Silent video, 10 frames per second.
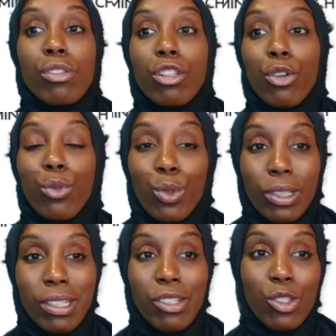
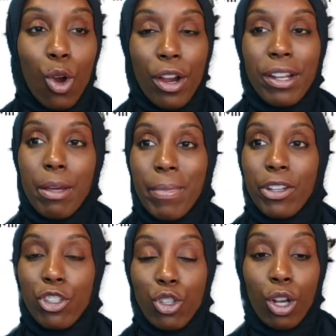locally starting in my
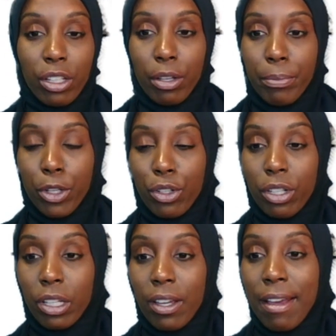Charlotte community.